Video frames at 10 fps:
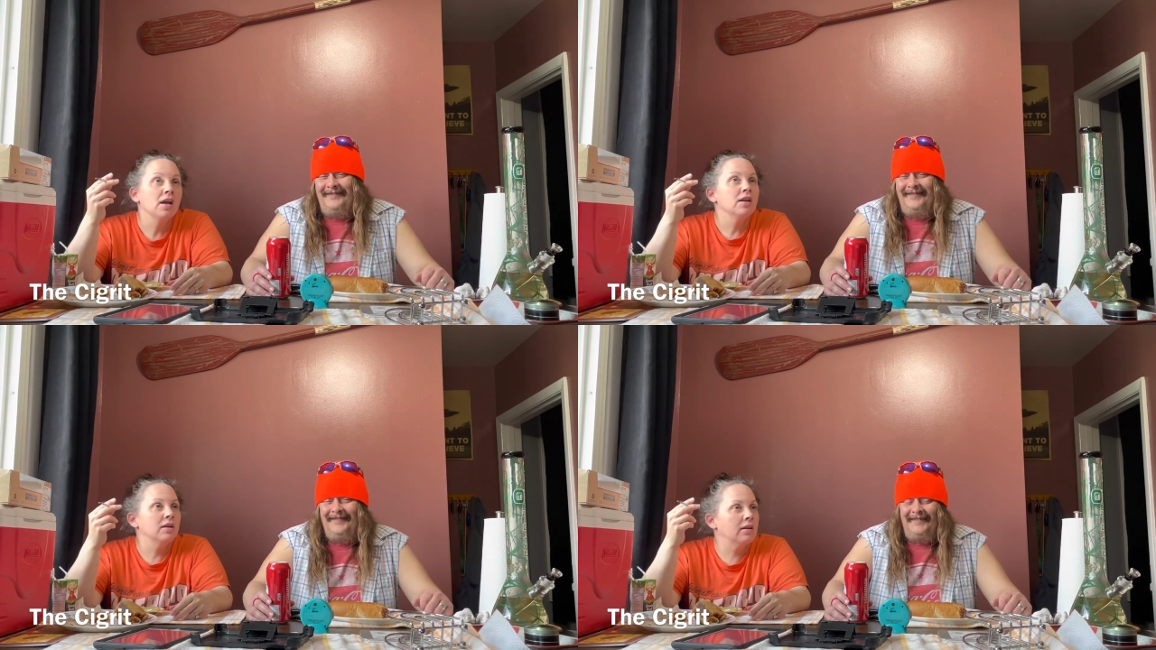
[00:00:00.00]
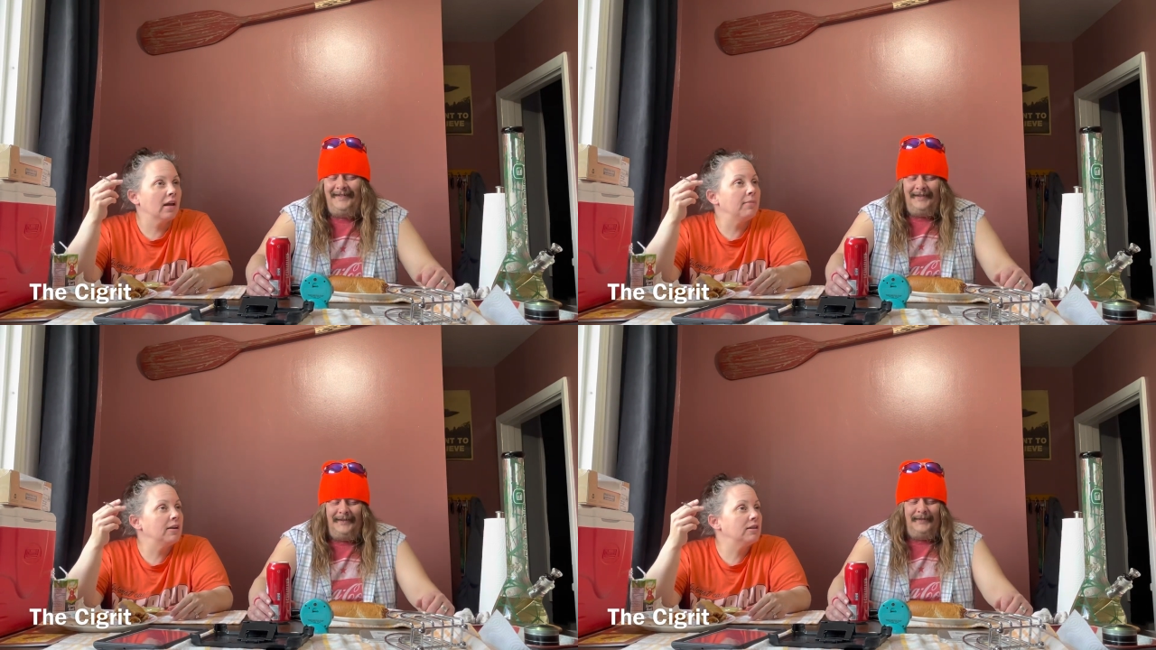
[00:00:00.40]
Speaker 1: You
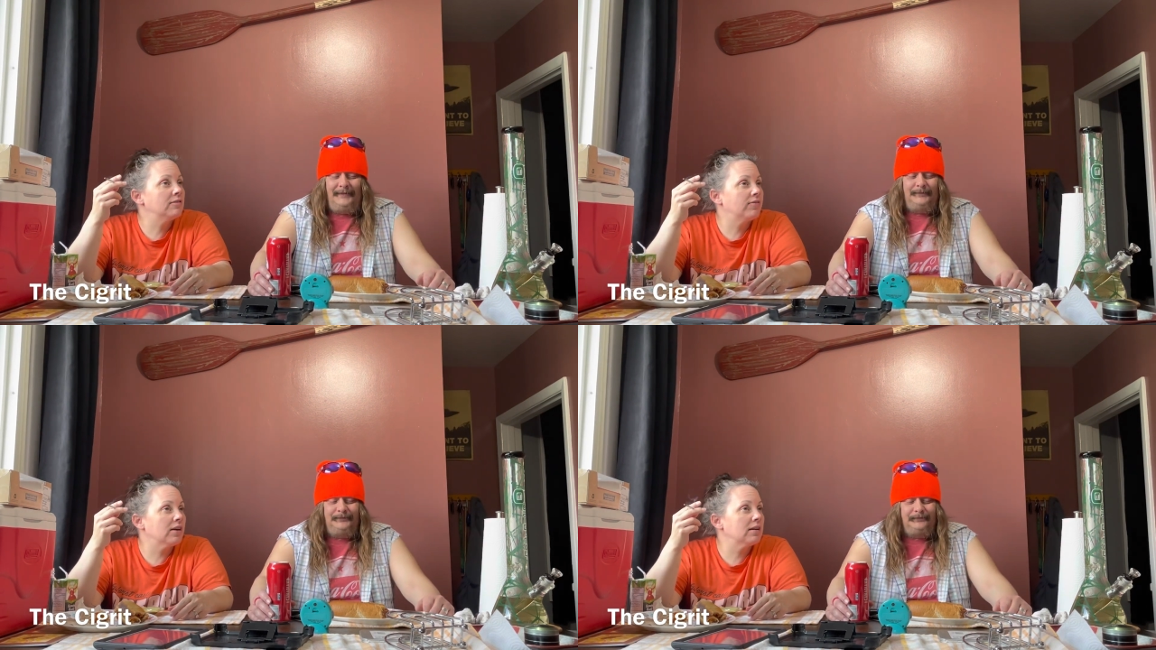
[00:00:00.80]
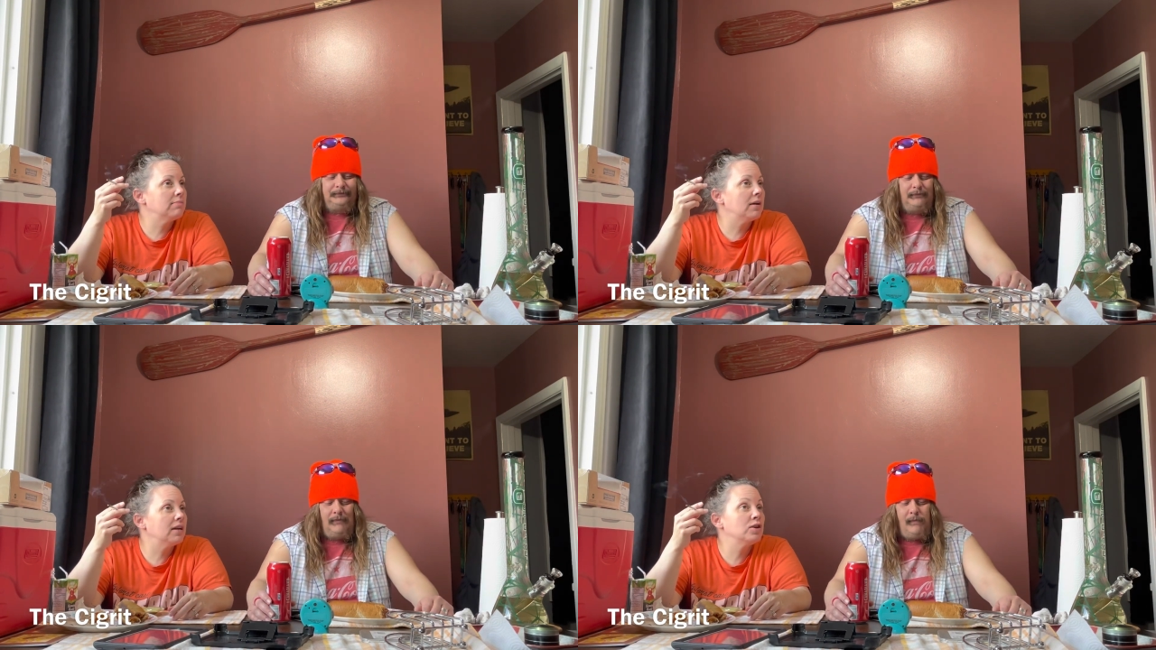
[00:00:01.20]
get into fucking
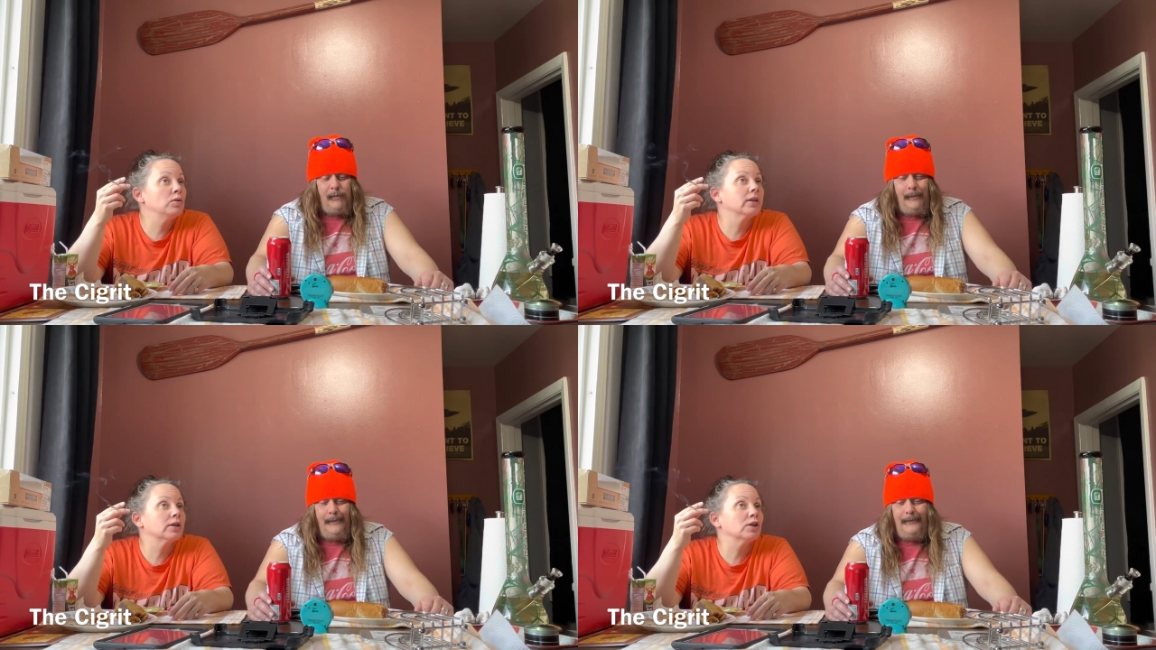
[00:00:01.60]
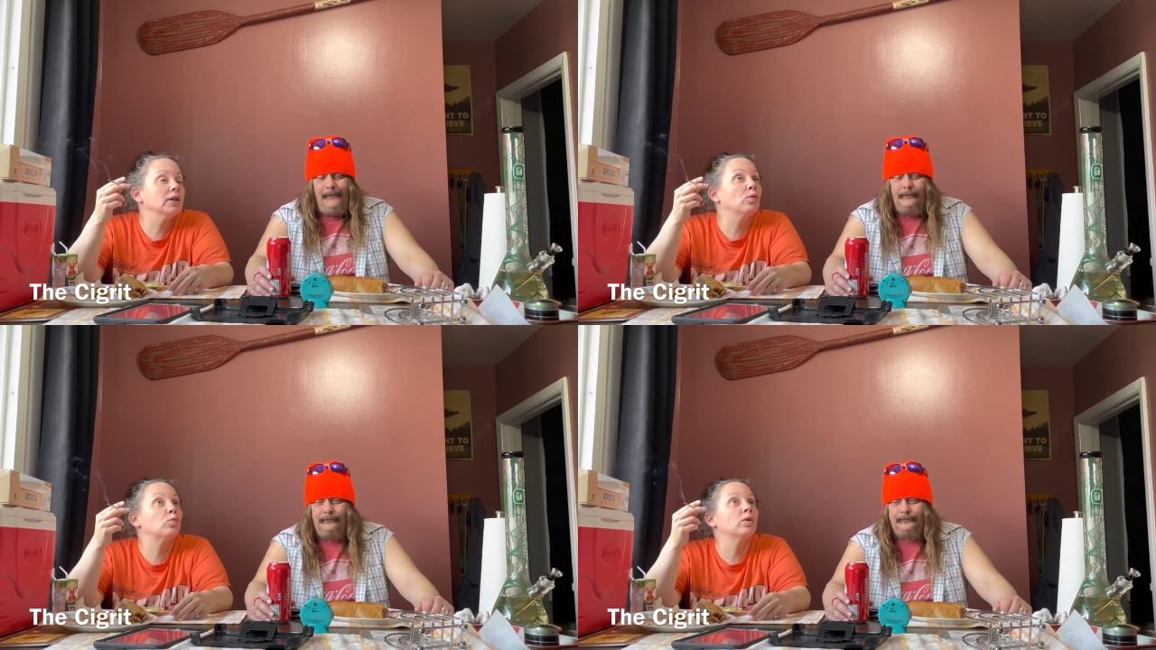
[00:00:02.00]
bed. You
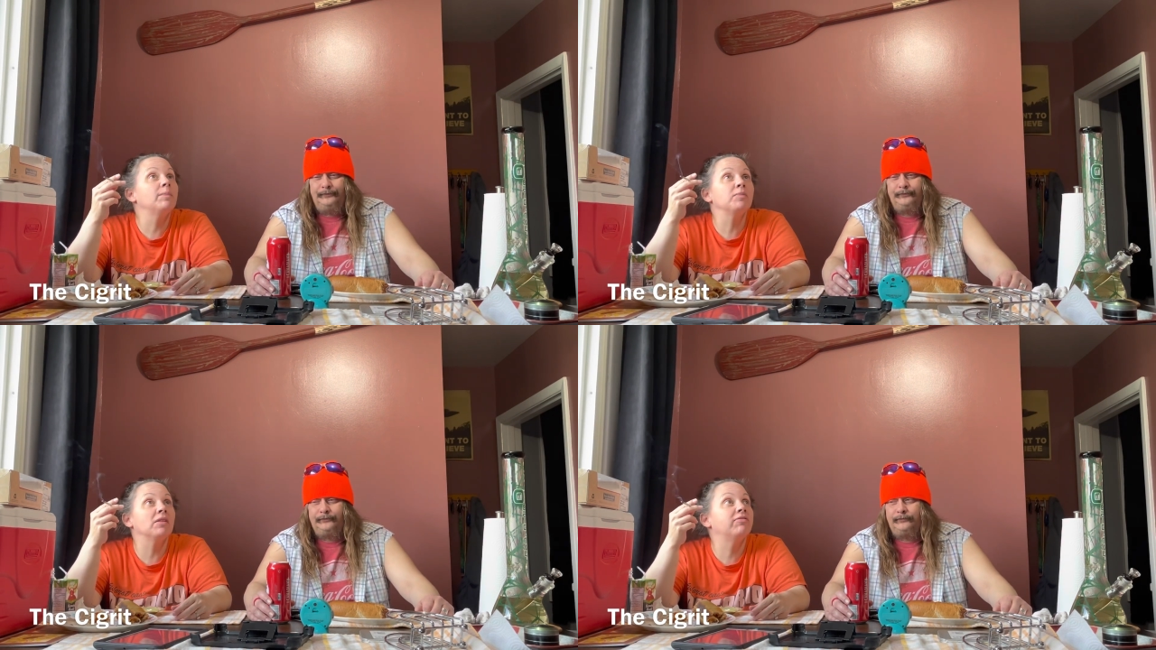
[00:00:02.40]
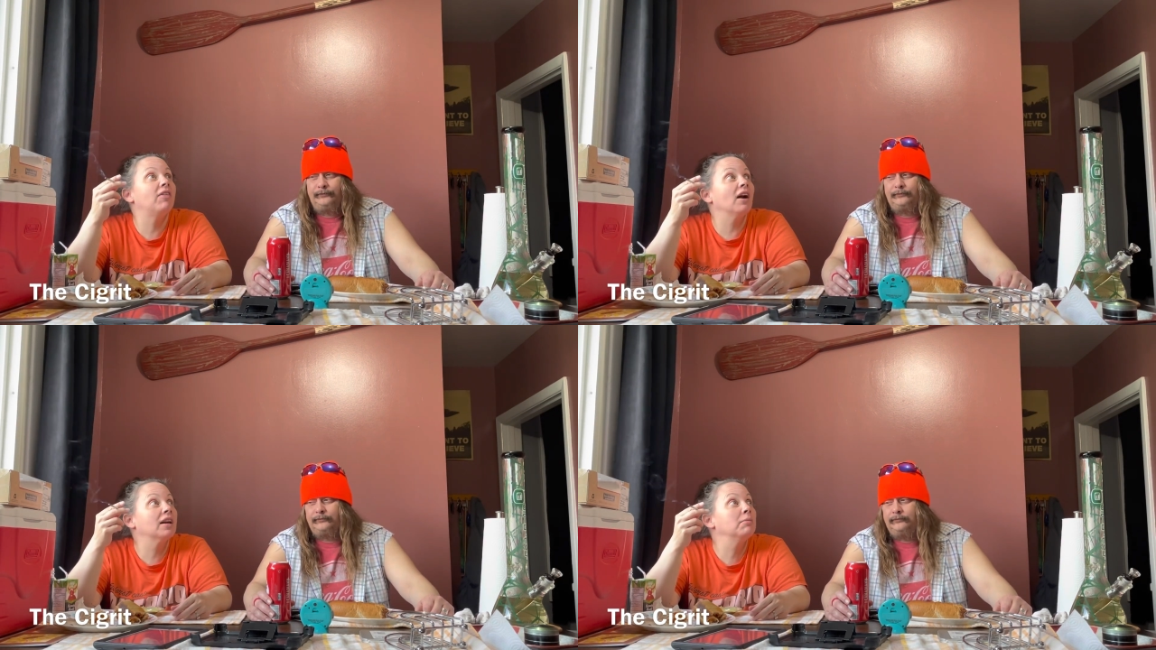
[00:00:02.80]
literally rip the
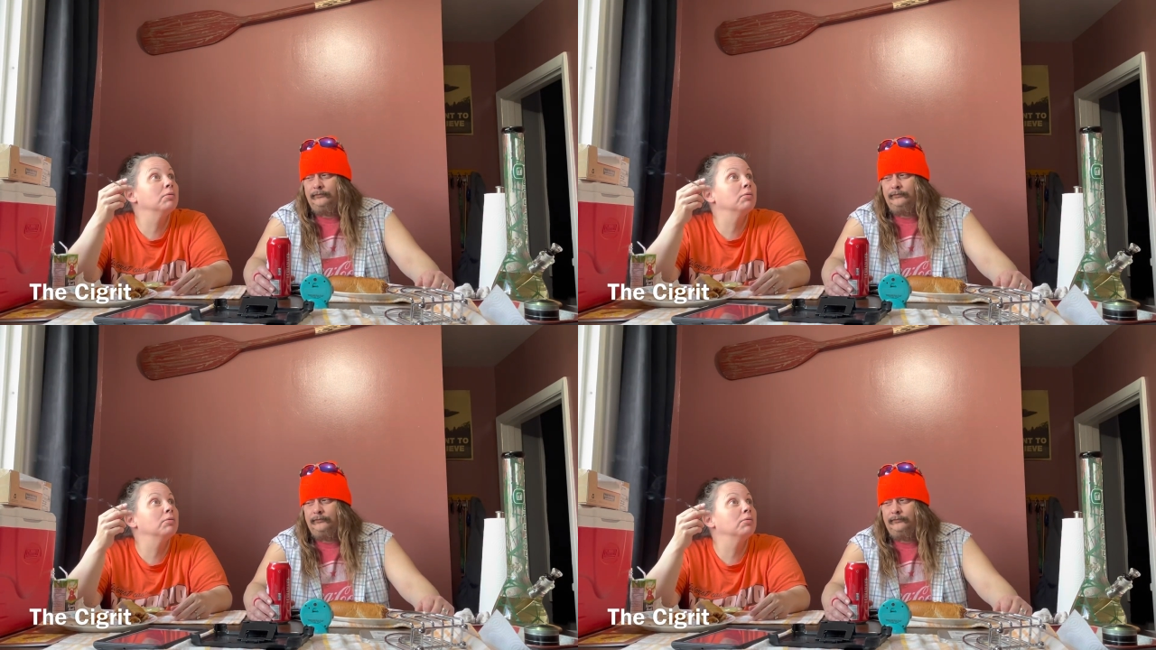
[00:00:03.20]
fucking